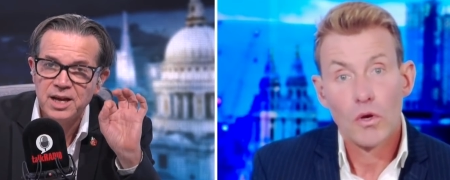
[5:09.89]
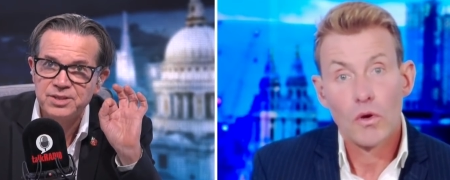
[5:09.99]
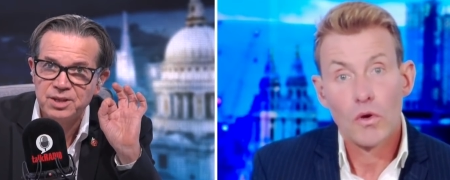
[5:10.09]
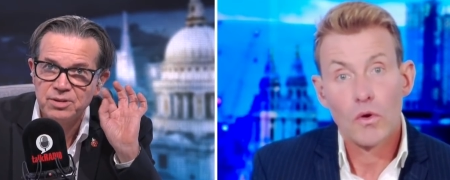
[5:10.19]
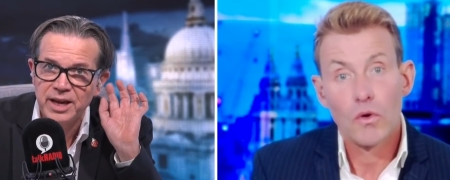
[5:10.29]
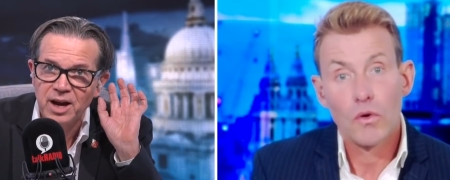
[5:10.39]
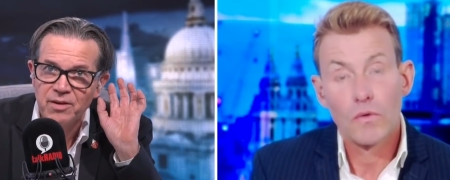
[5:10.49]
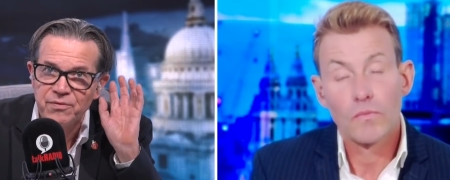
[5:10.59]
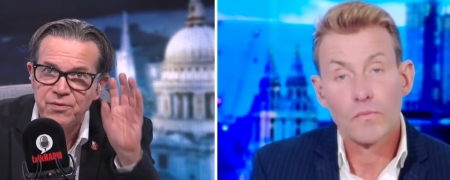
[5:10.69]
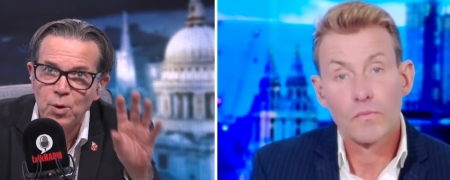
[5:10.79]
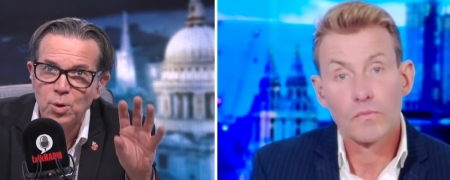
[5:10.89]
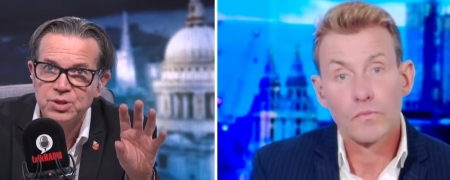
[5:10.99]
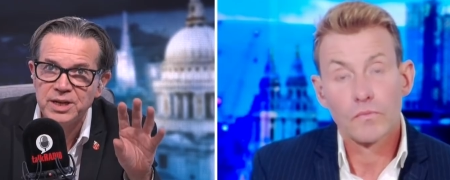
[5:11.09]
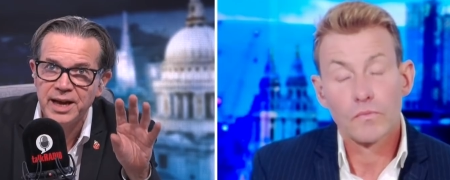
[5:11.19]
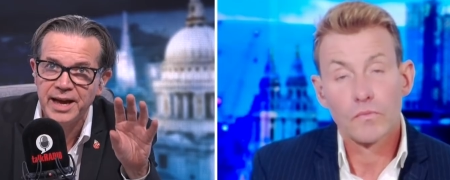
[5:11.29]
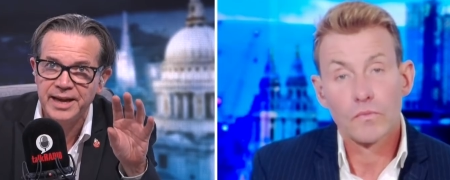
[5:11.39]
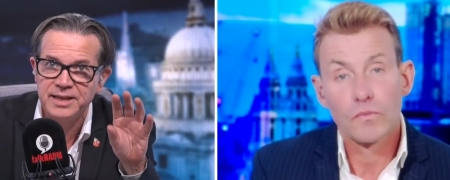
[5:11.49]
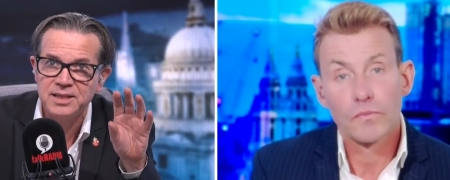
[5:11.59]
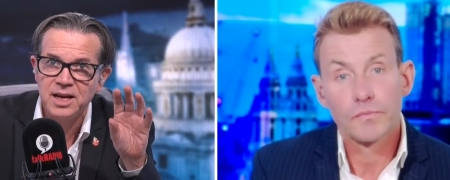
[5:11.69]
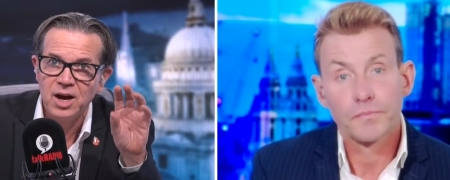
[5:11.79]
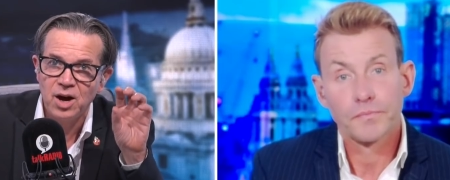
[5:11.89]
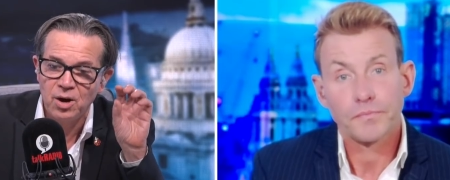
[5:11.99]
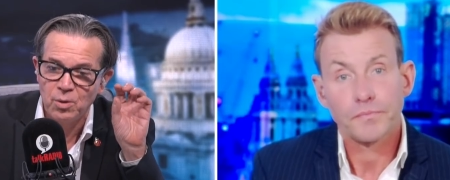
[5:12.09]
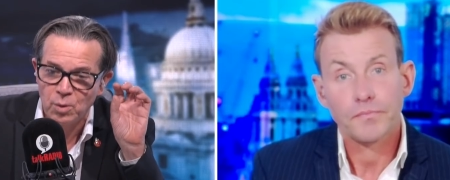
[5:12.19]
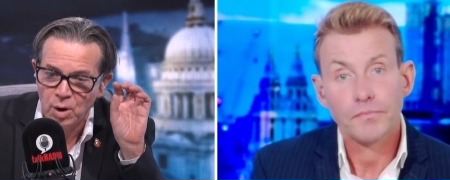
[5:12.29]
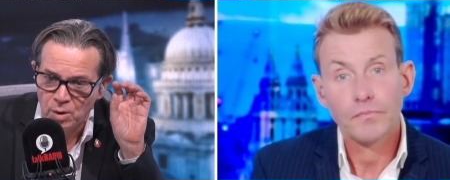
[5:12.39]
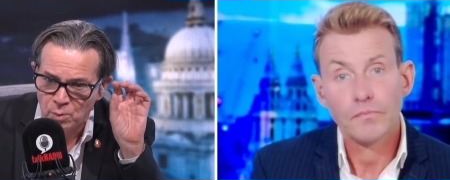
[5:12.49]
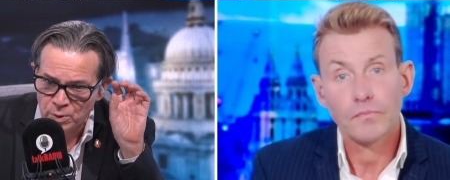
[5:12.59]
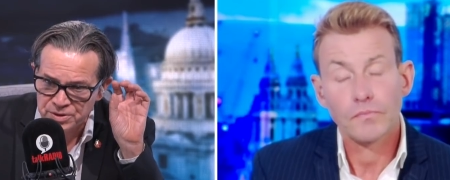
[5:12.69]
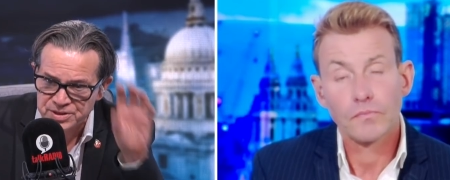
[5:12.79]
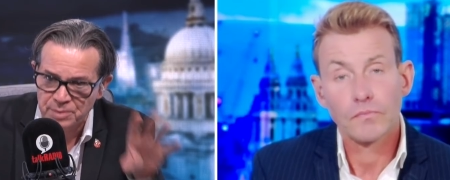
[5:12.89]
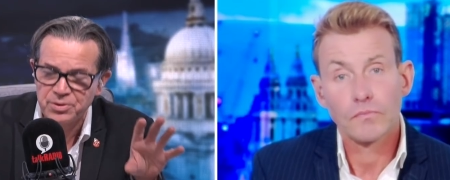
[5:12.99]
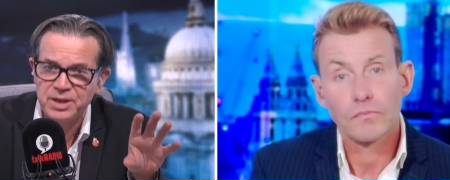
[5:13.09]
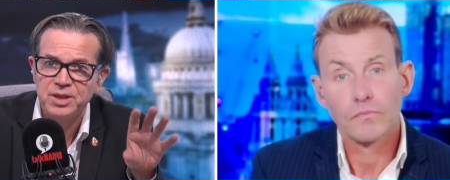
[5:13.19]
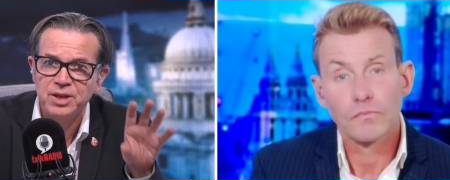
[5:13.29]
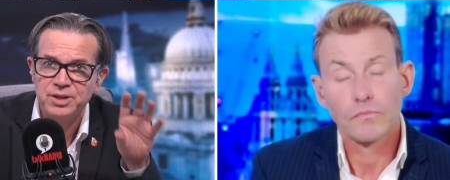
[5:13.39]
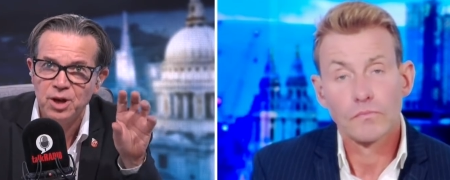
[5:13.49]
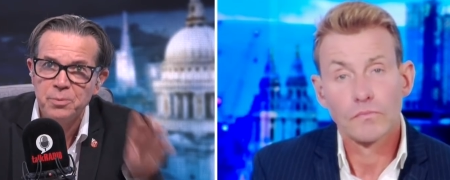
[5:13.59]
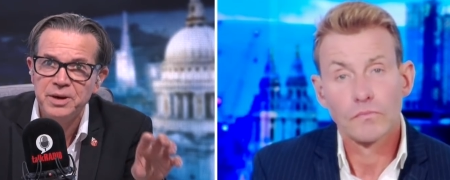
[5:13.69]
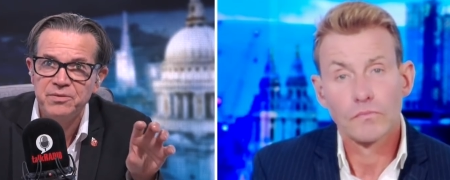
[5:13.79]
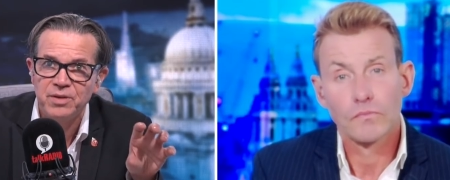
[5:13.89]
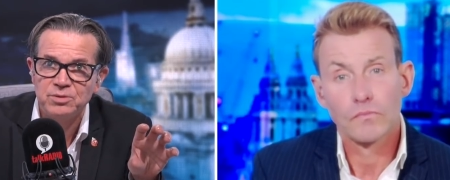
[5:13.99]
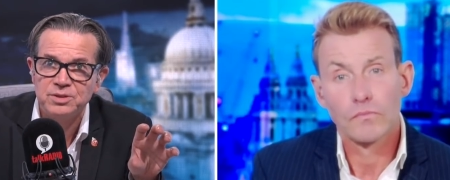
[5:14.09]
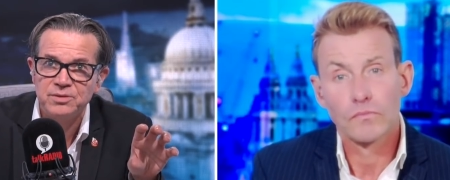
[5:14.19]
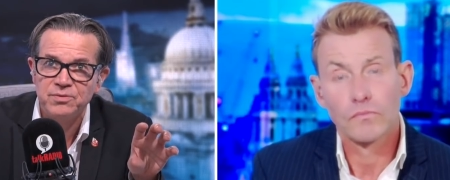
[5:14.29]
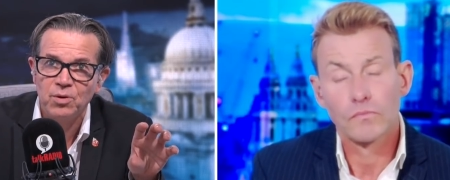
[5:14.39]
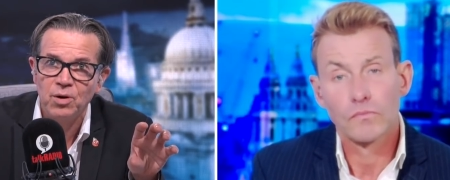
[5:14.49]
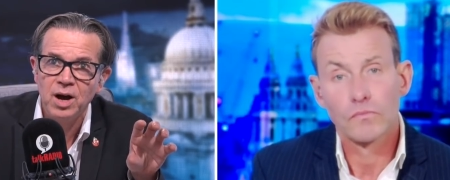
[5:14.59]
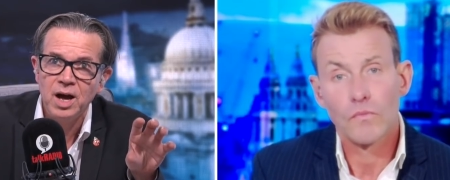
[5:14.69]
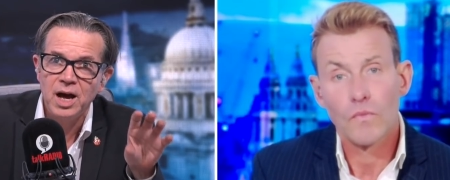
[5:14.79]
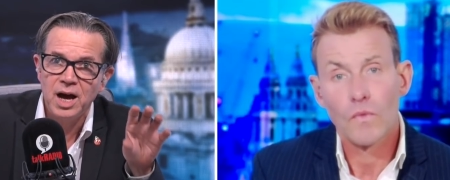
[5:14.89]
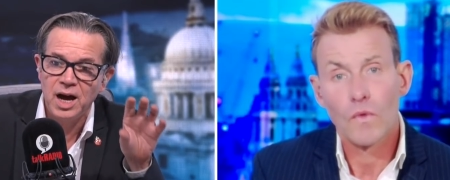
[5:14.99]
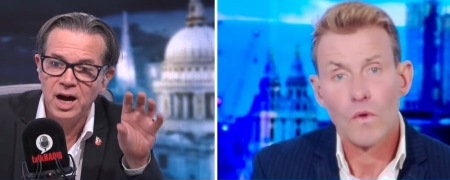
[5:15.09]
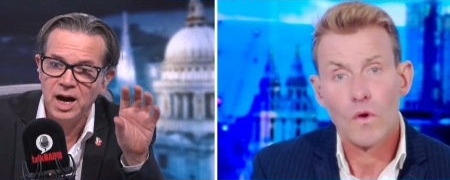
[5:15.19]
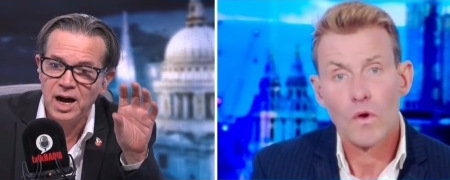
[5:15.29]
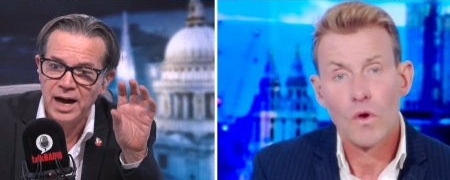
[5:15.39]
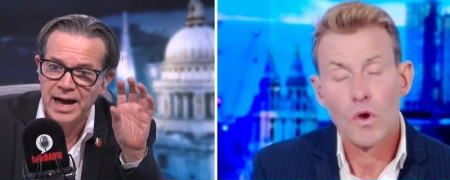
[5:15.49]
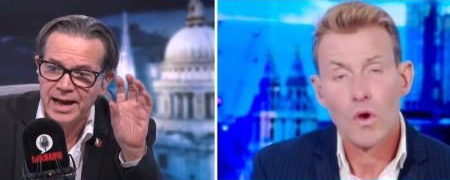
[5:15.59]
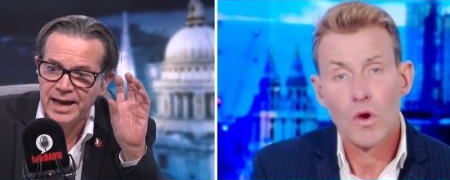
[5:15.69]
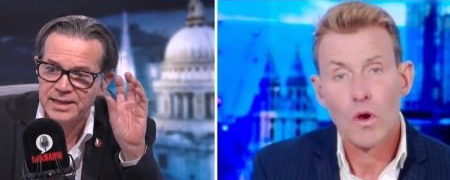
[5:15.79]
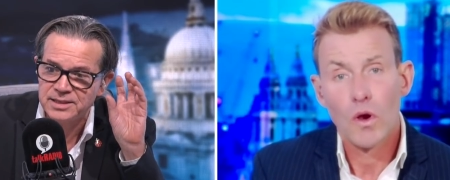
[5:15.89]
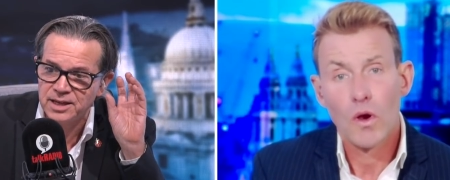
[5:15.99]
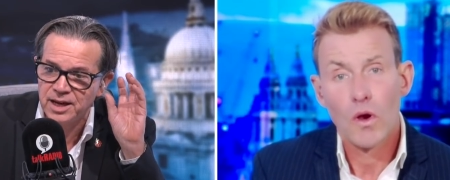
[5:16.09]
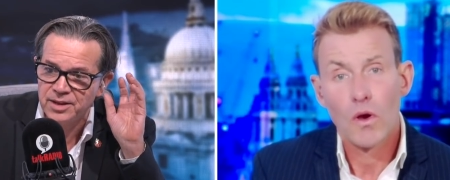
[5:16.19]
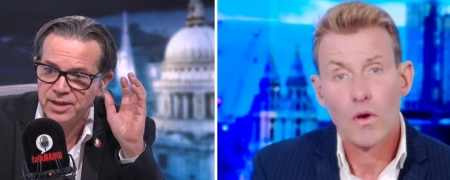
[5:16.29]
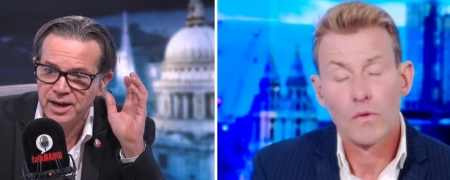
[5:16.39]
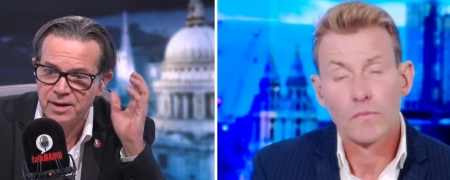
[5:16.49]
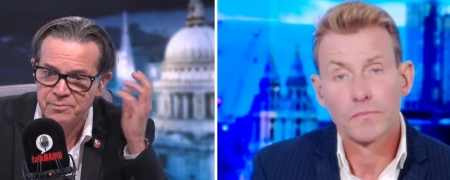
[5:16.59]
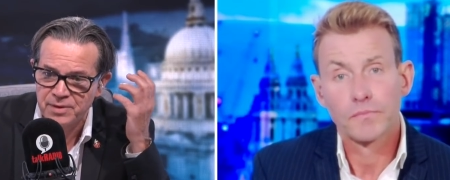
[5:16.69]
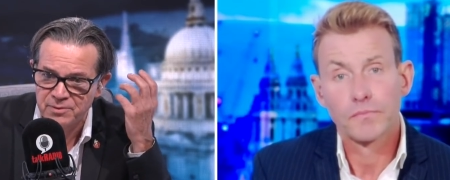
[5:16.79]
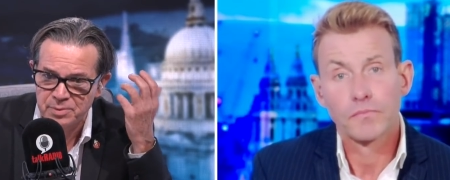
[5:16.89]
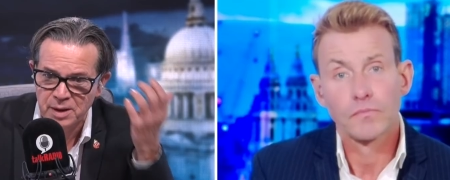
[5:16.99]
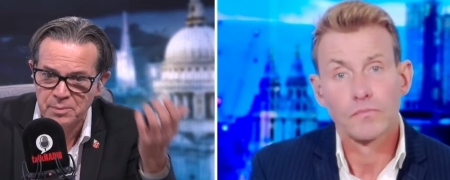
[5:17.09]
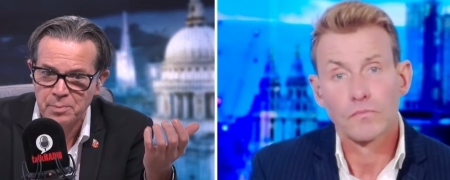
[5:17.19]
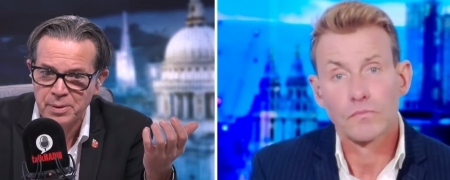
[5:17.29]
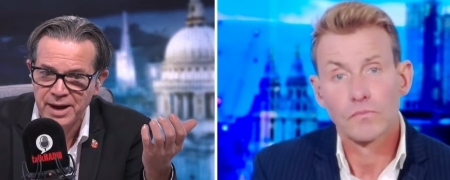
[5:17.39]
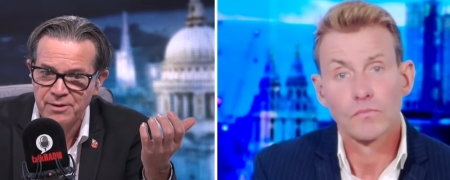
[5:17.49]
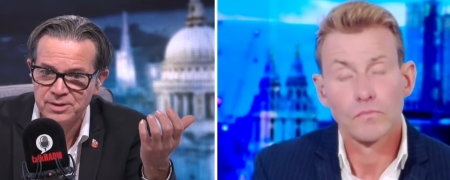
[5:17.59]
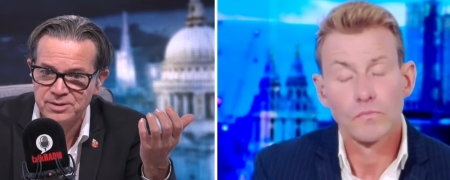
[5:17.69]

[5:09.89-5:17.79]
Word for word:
Speaker 1: Uh, so they are forging ahead uh, uh, with something that nobody voted for, and they are they've become a power